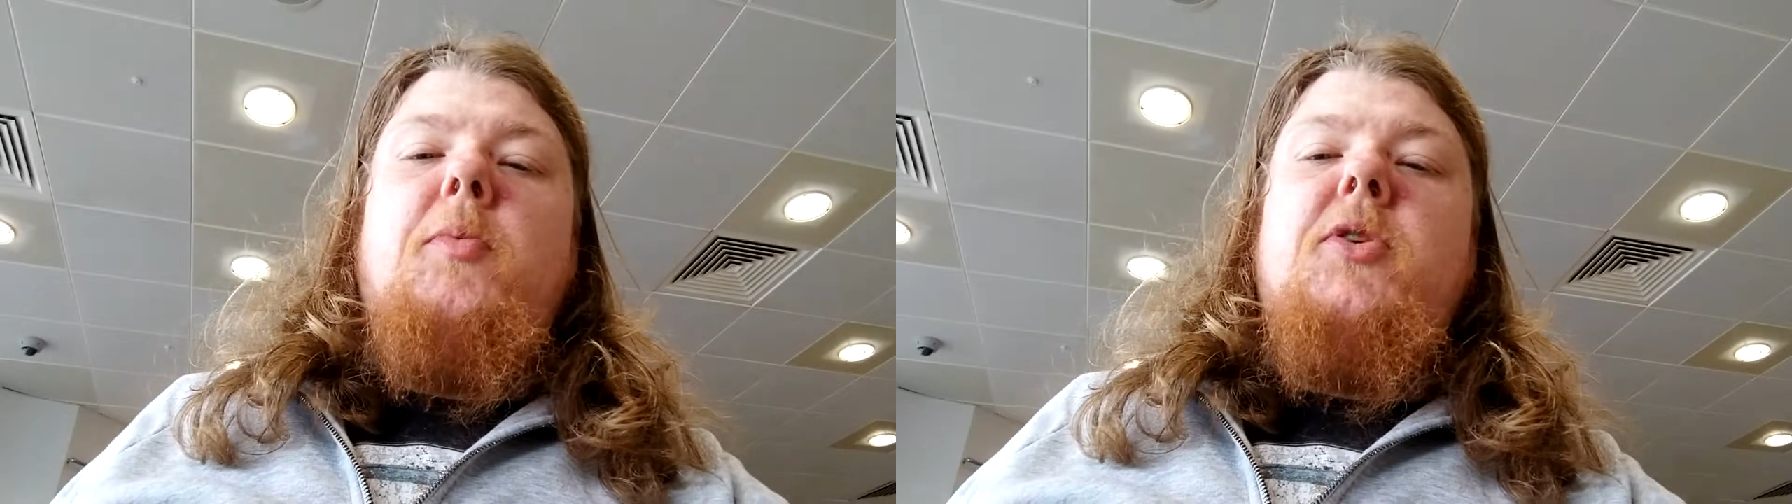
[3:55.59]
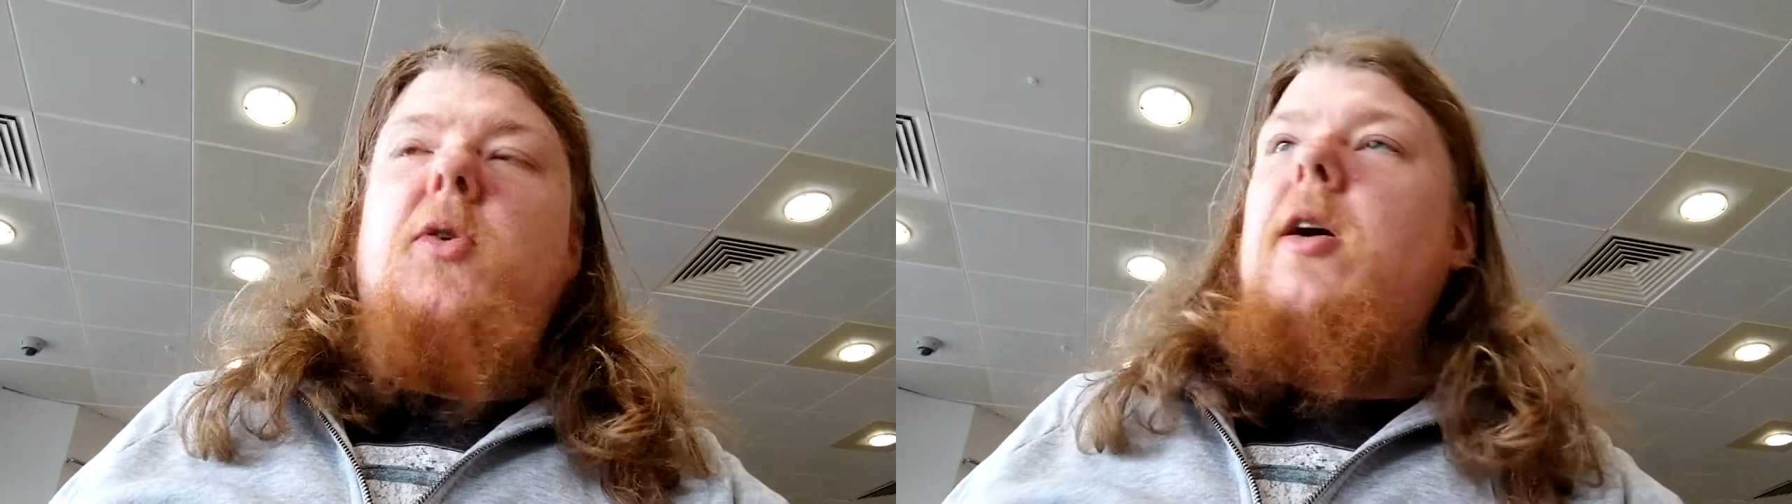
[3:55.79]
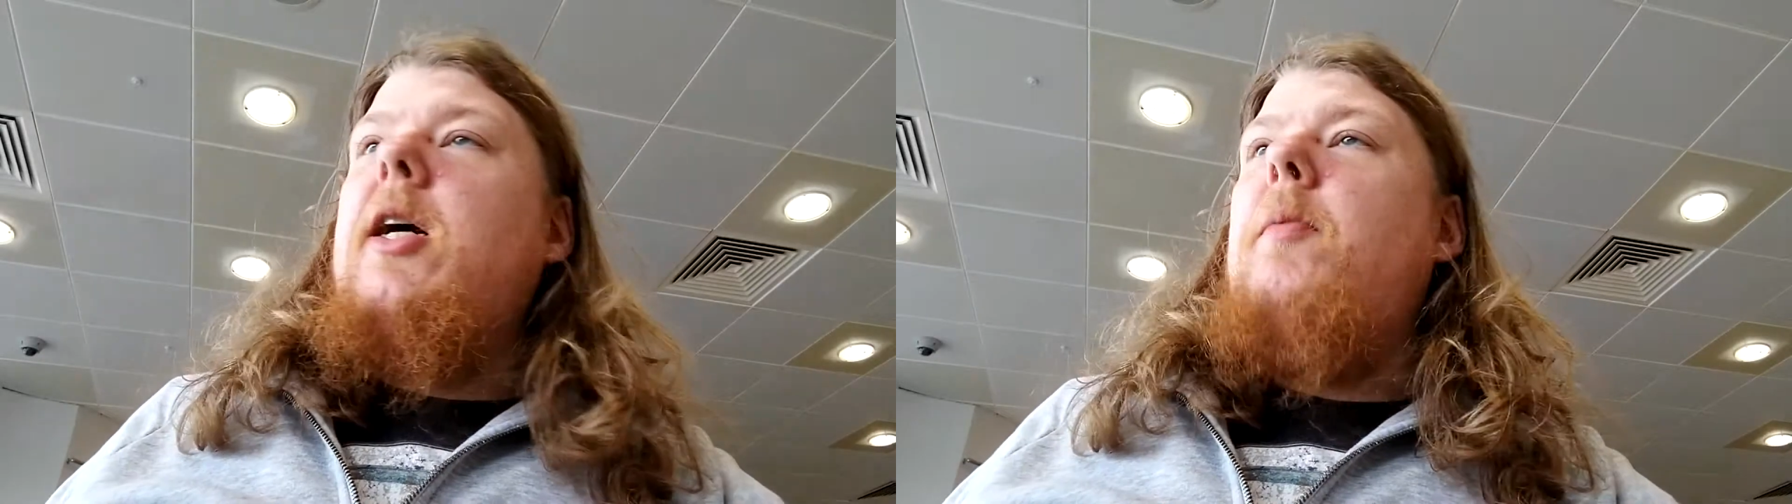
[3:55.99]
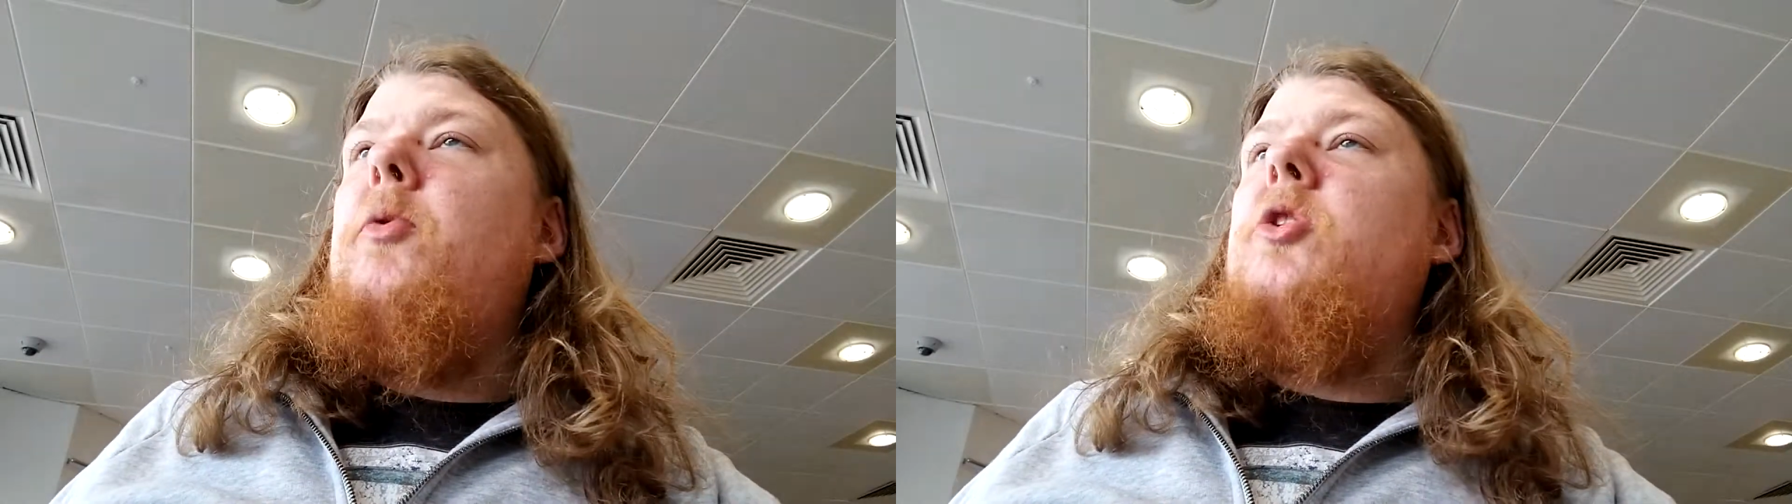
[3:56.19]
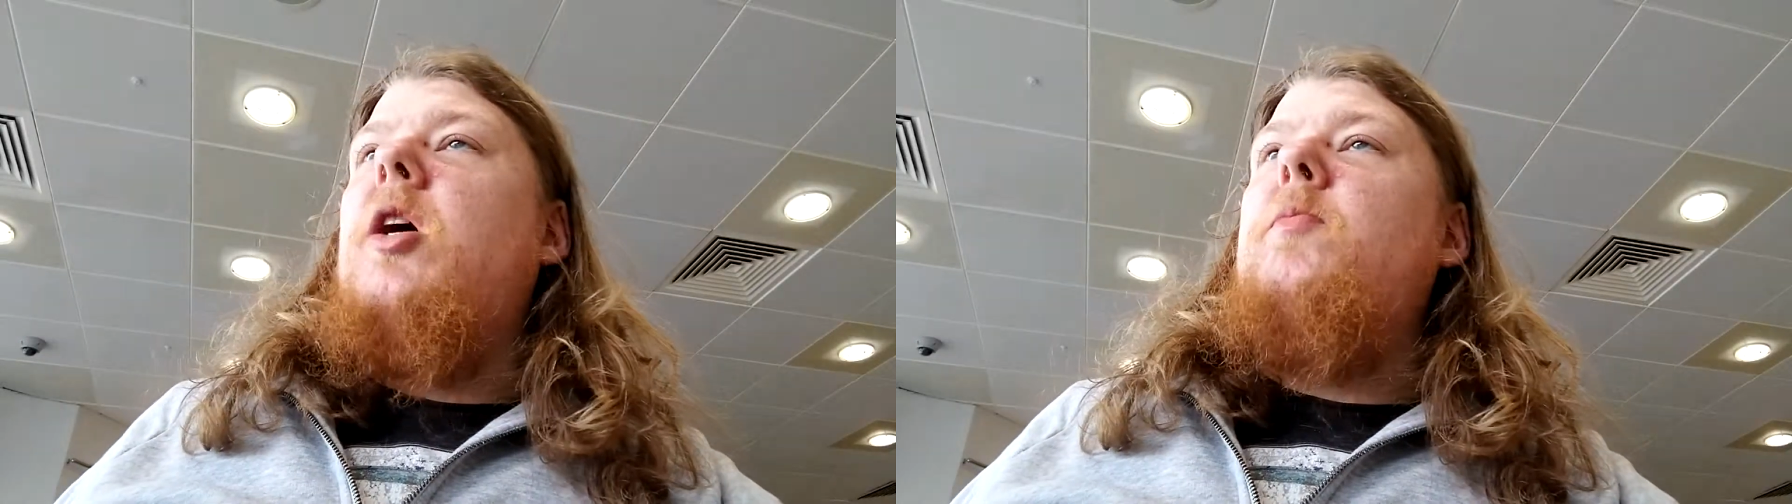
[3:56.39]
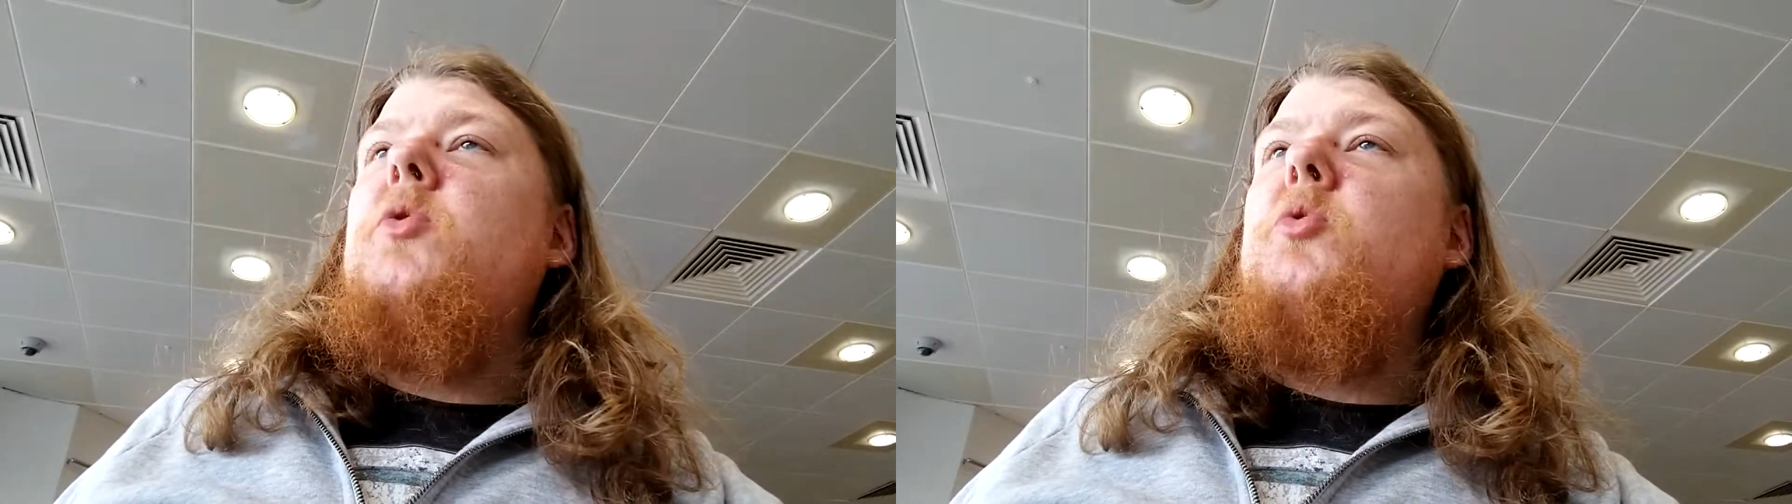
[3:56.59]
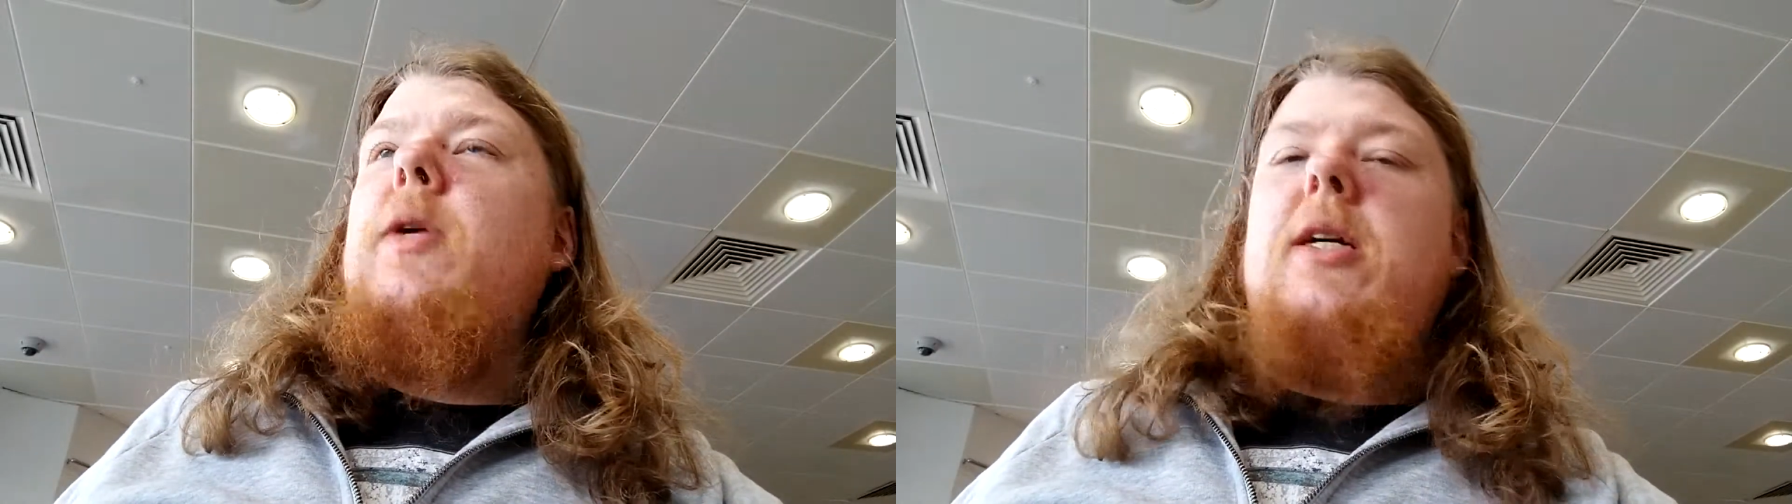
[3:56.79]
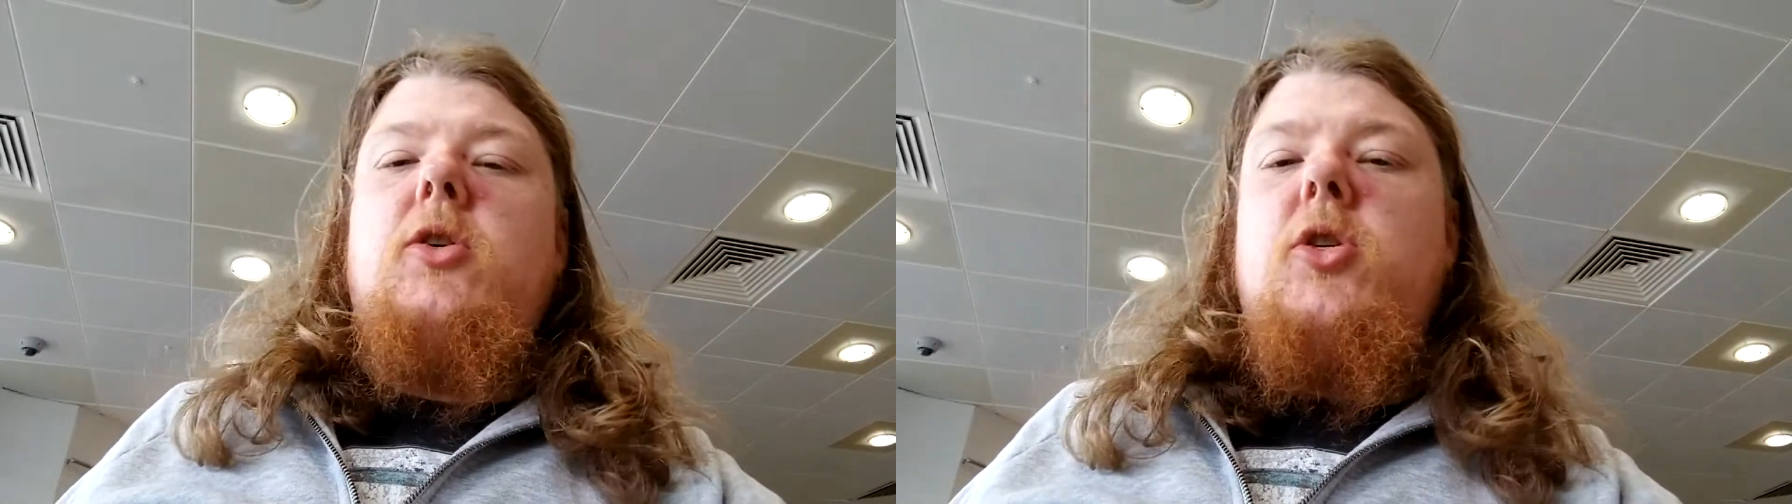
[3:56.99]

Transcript: probably do it a couple of times a week,